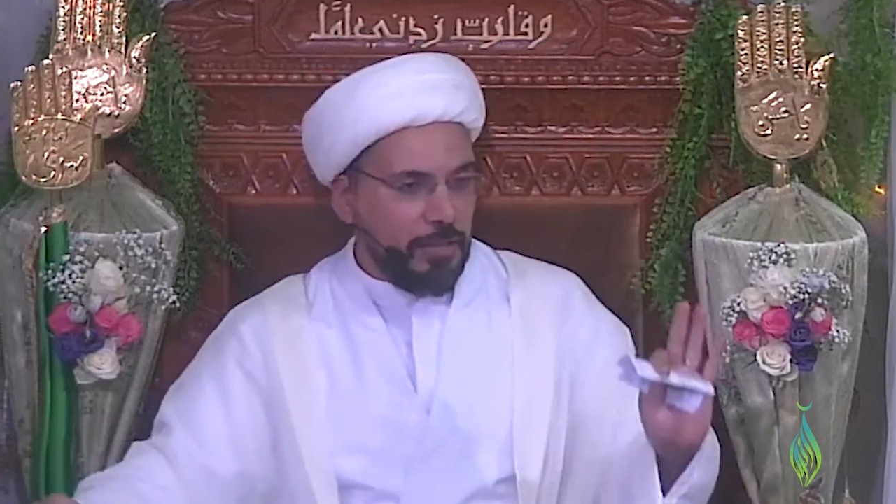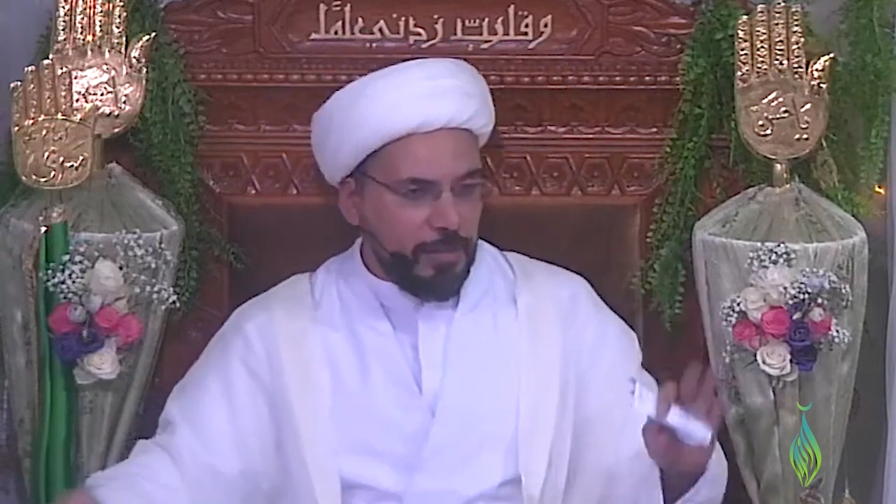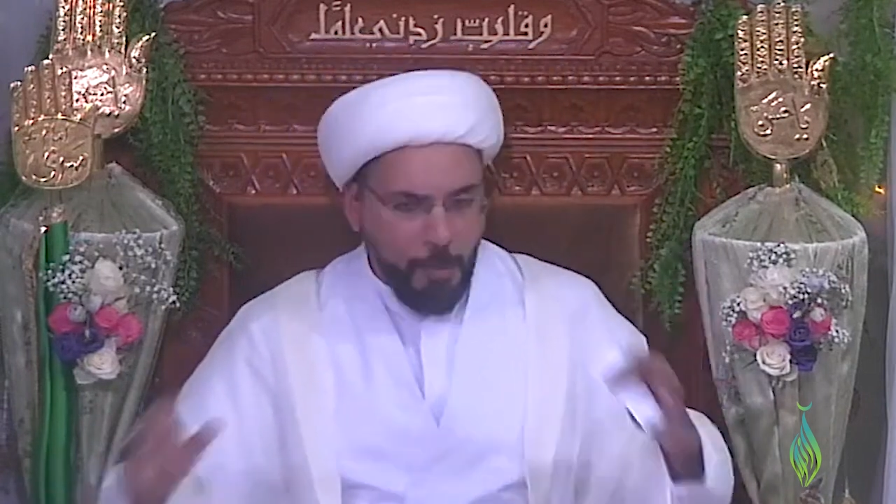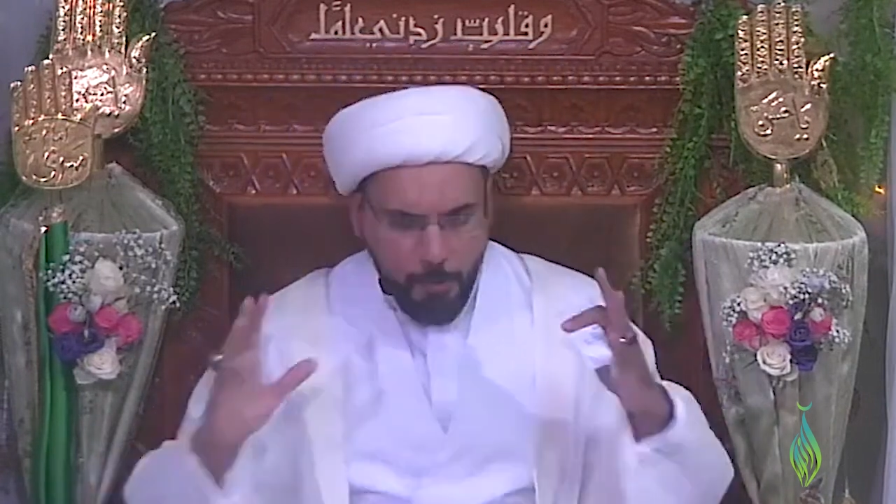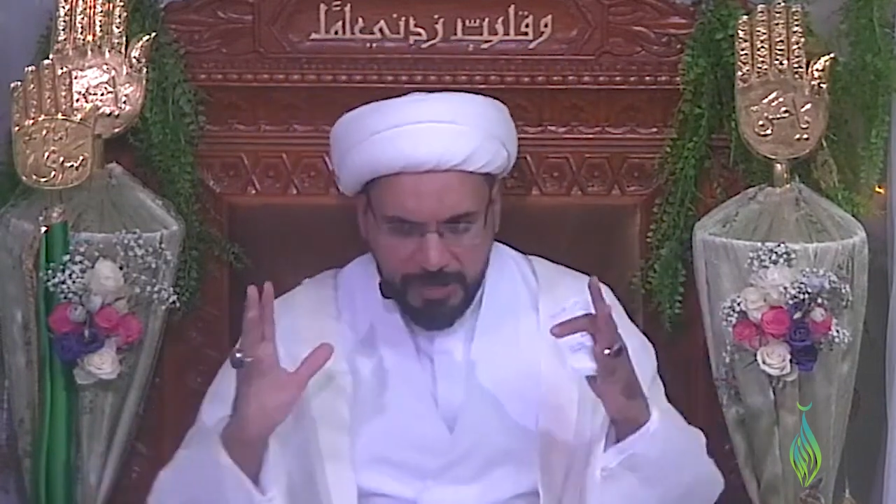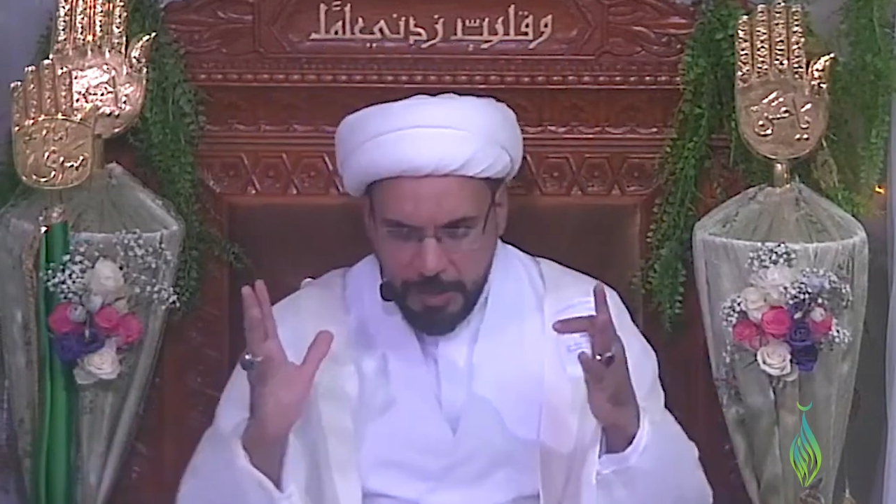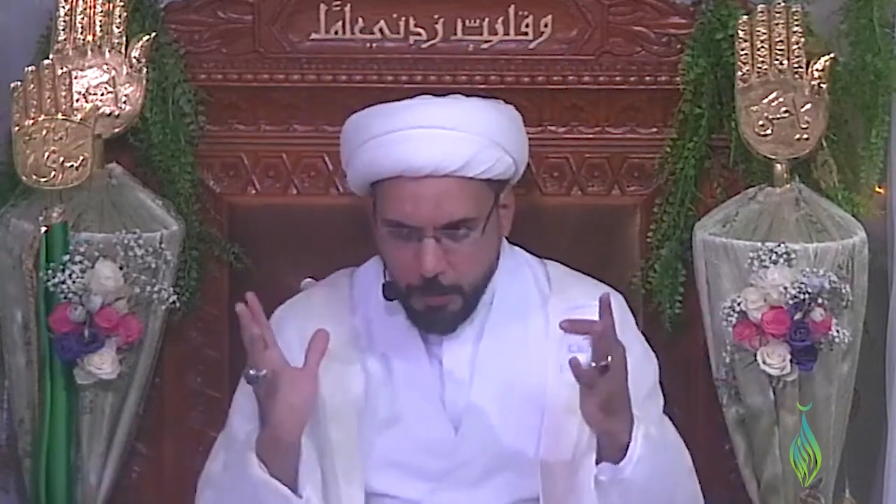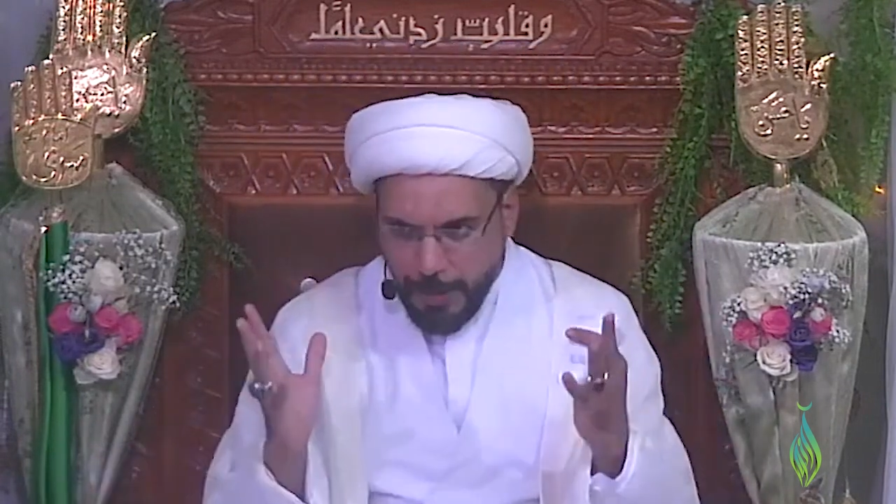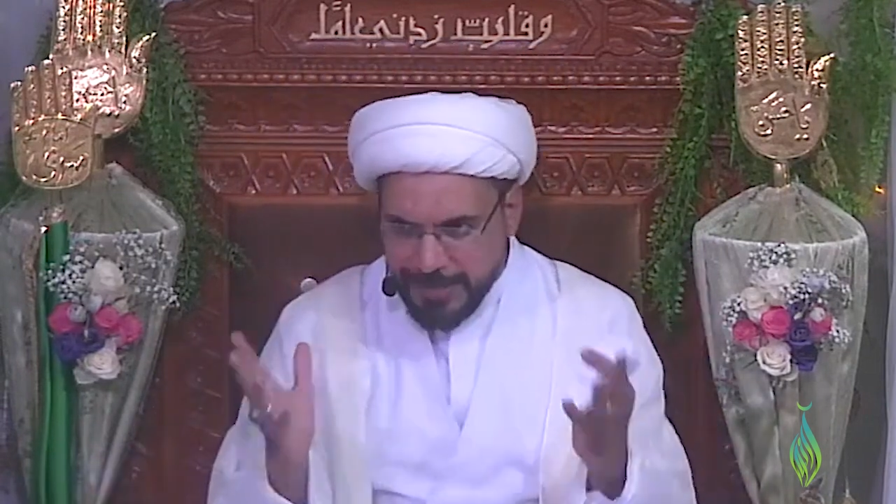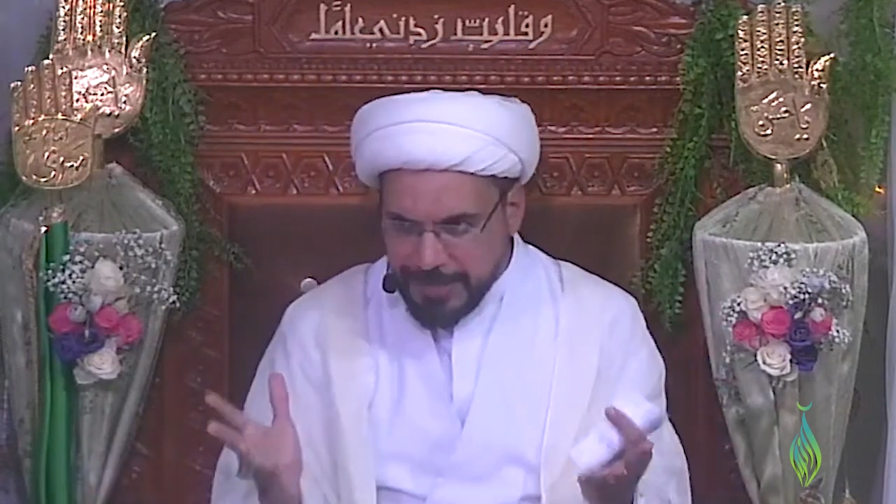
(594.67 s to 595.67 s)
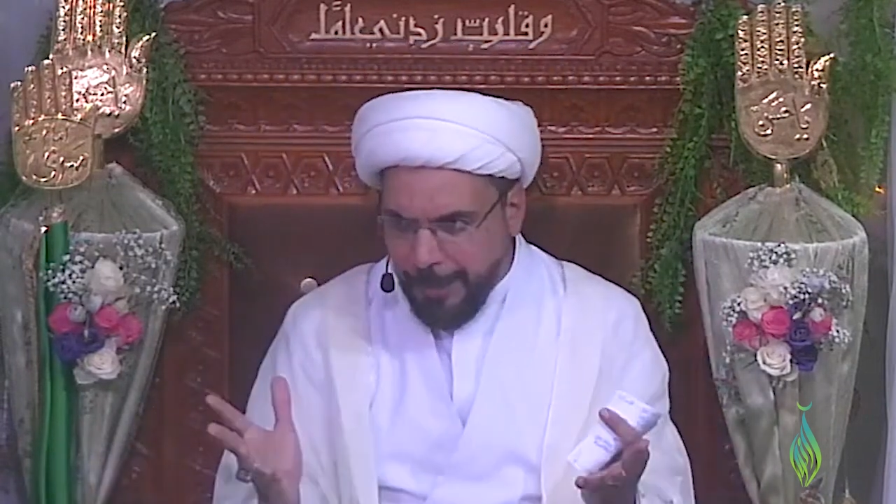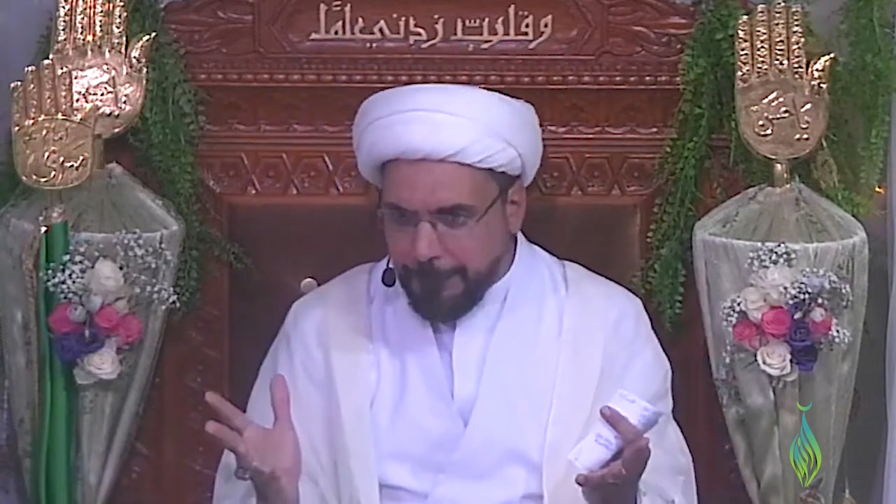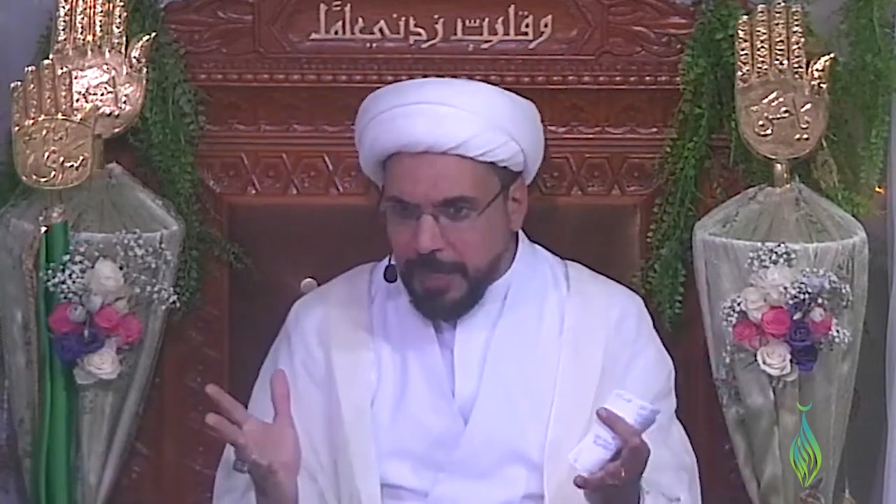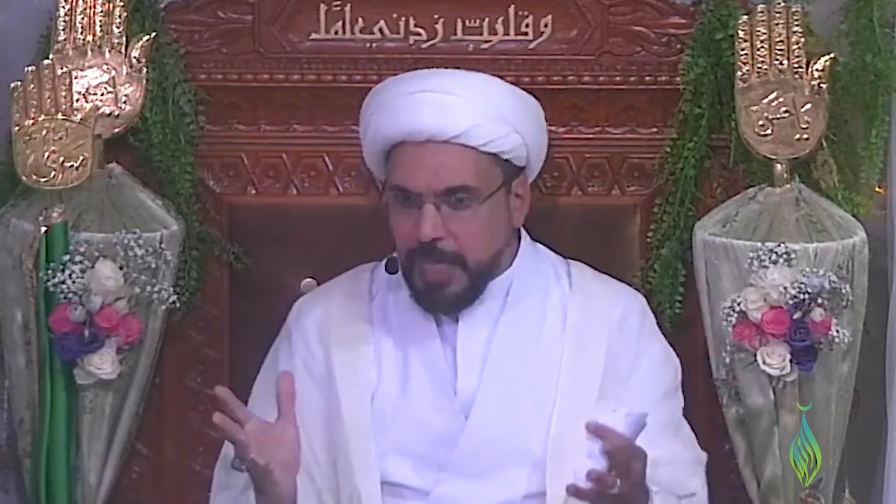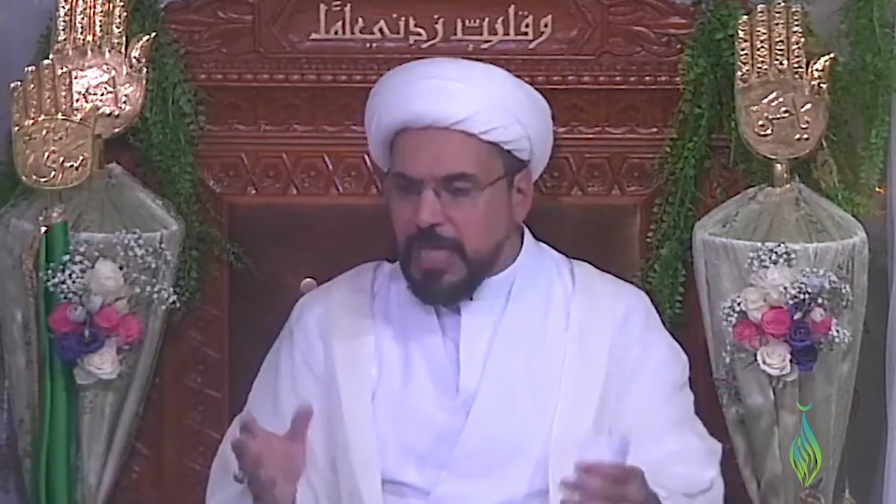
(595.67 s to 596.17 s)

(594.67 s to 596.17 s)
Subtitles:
The moment he wakes up,